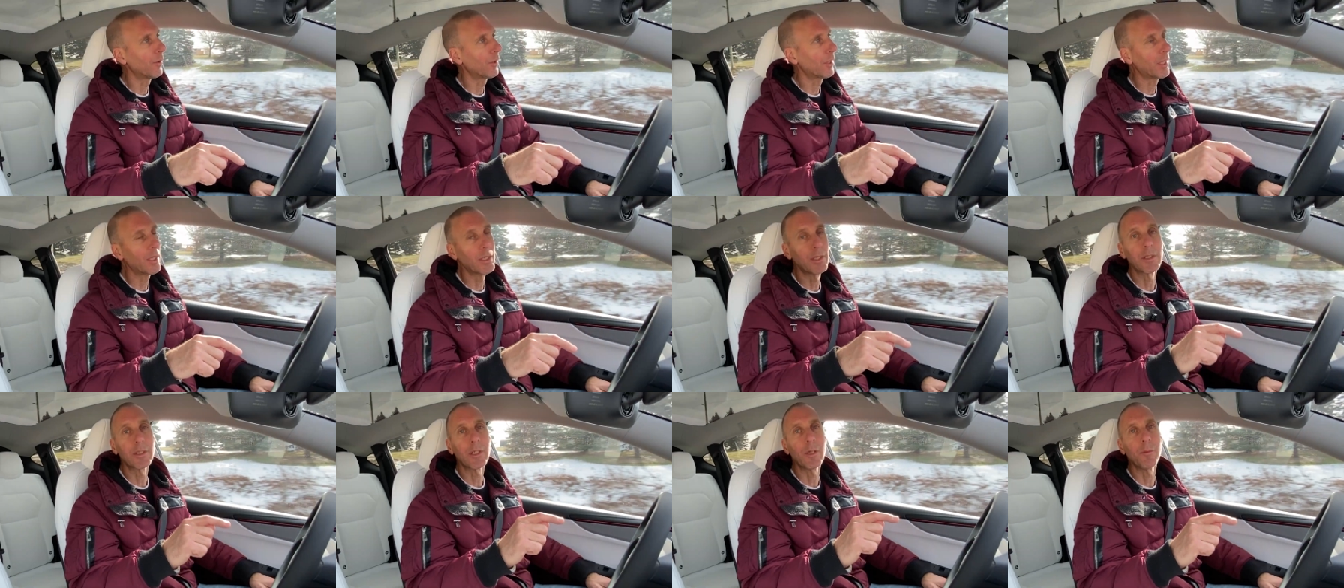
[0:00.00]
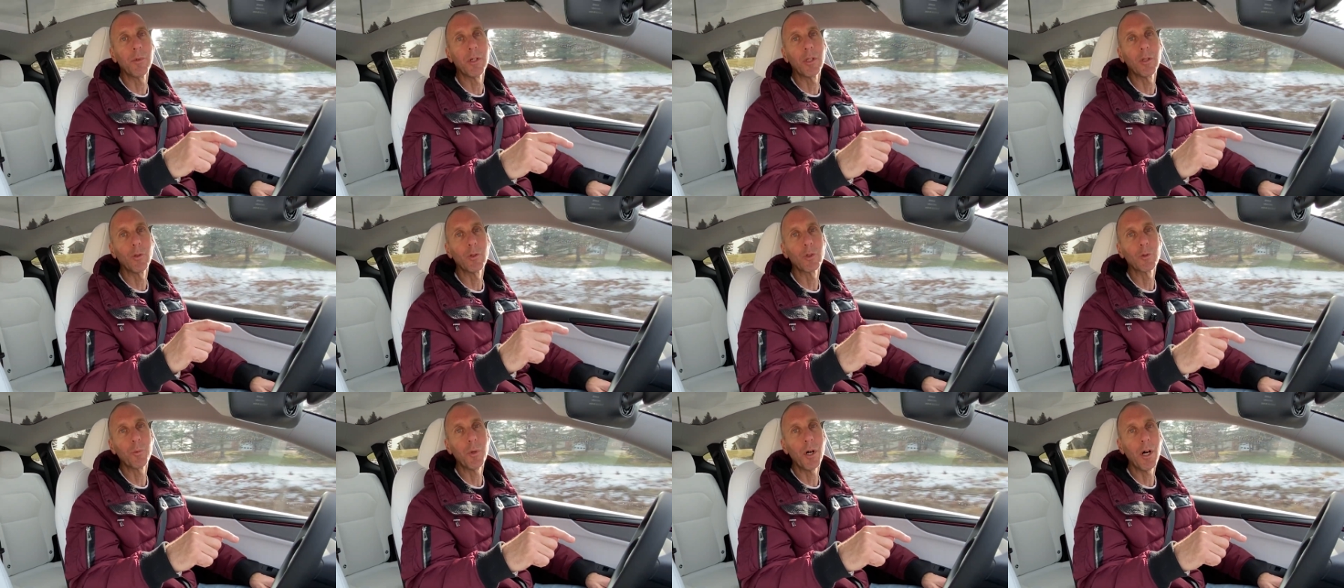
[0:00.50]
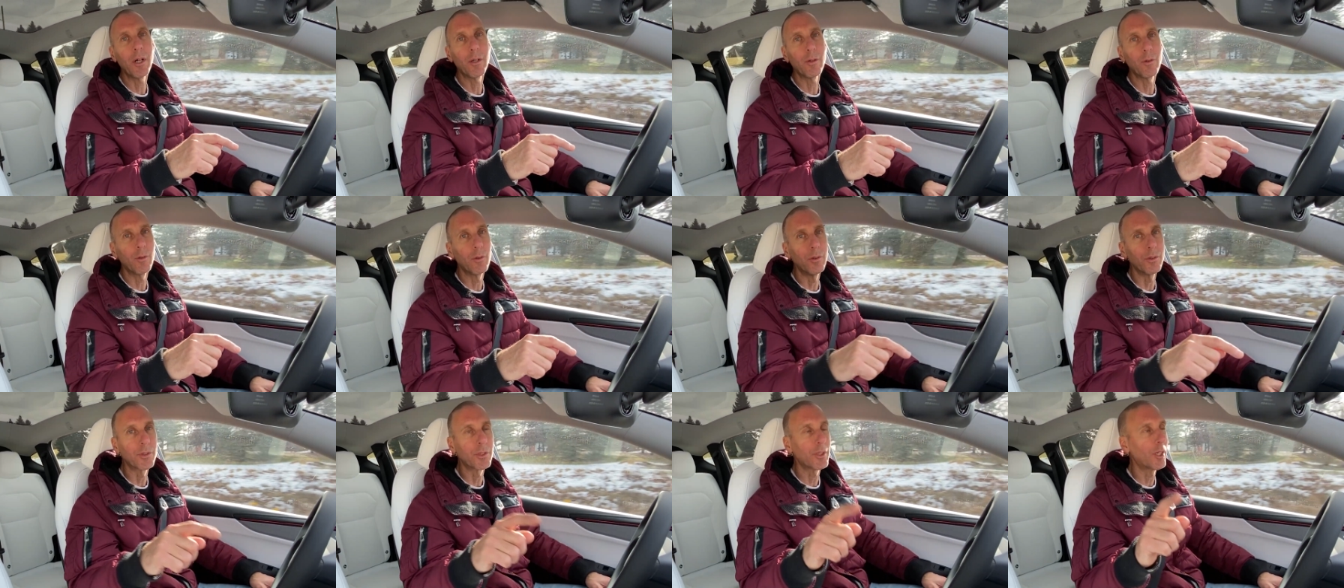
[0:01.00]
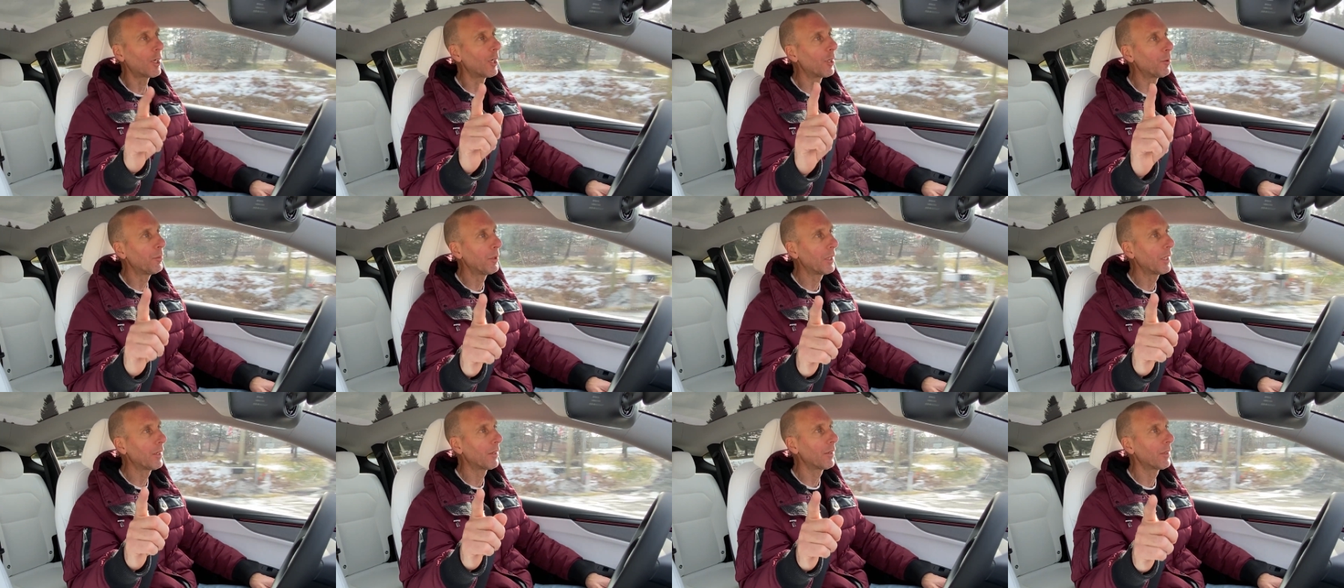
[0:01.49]
Because some of those potholes are
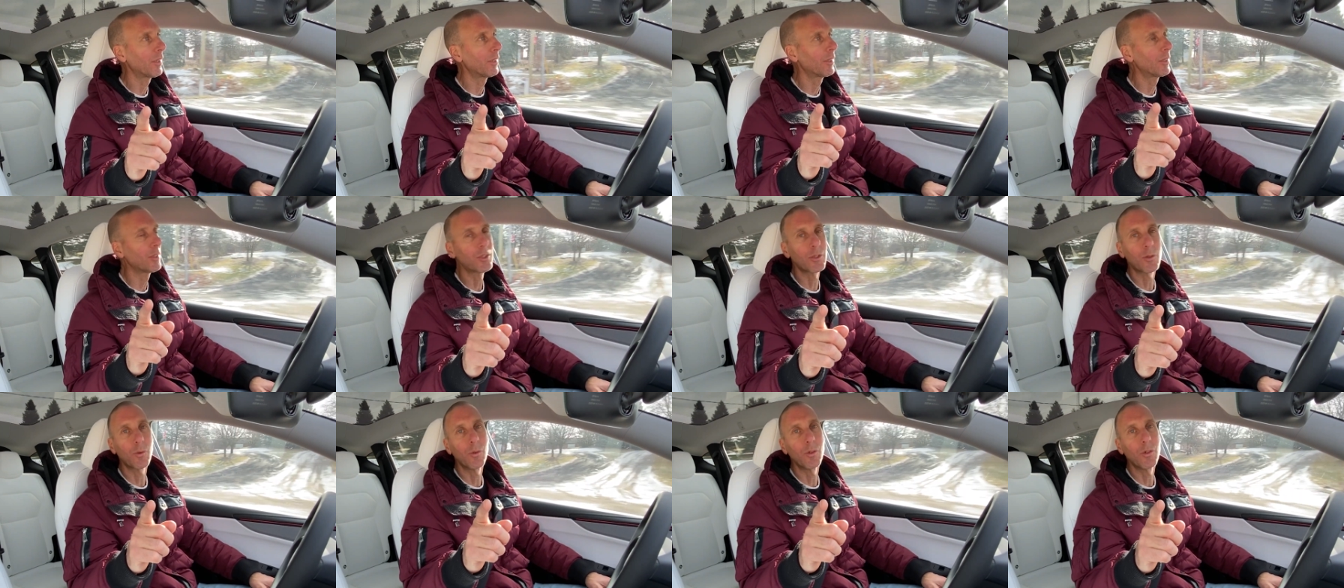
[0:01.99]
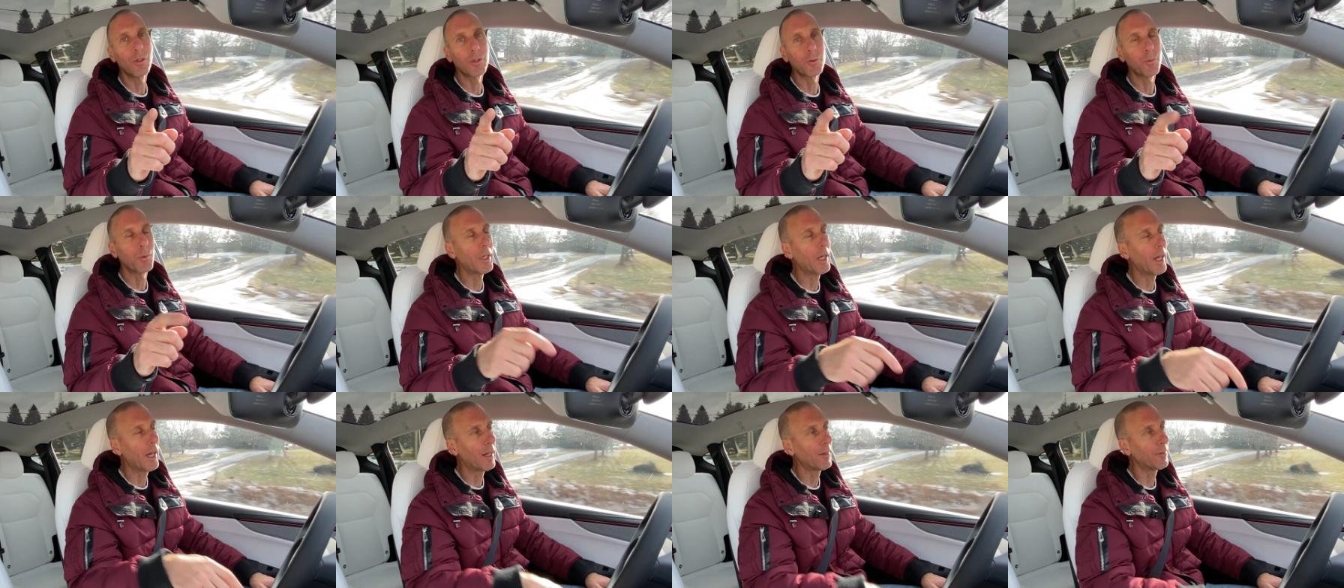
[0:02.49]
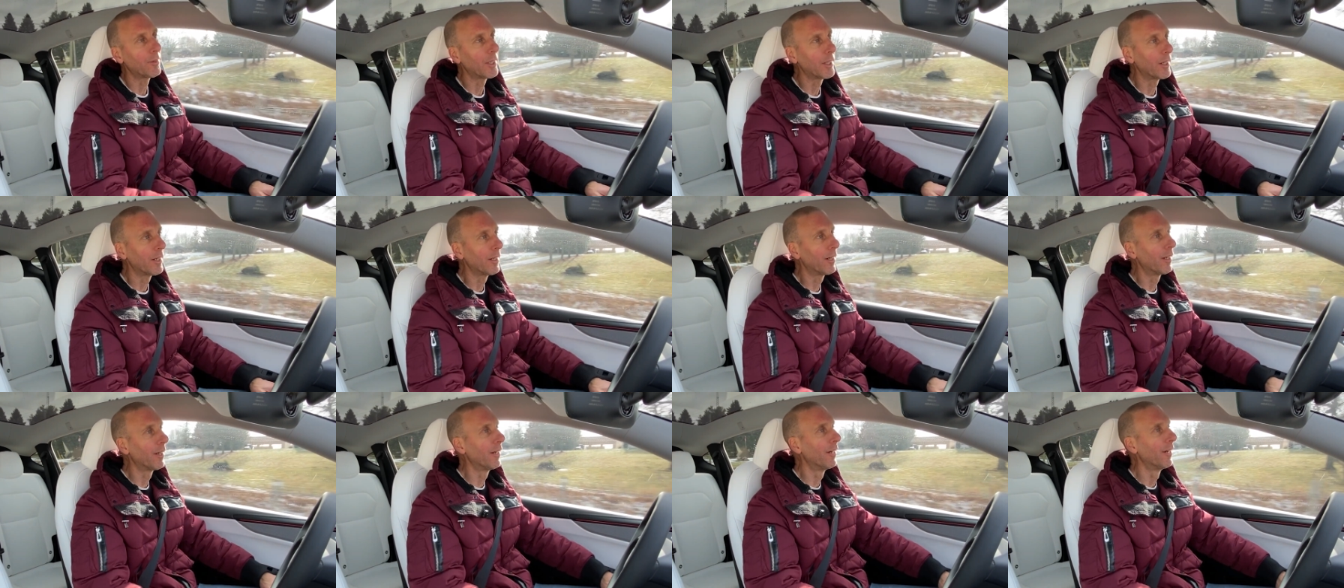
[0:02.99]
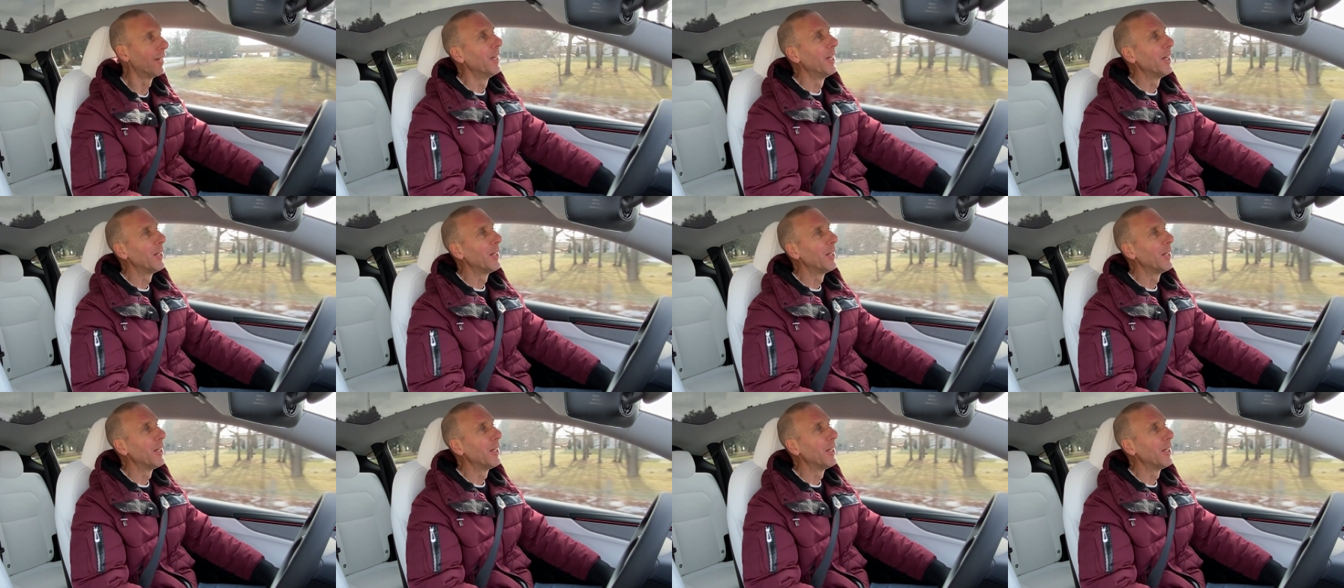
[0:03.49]
bigger than the squirrels we have here.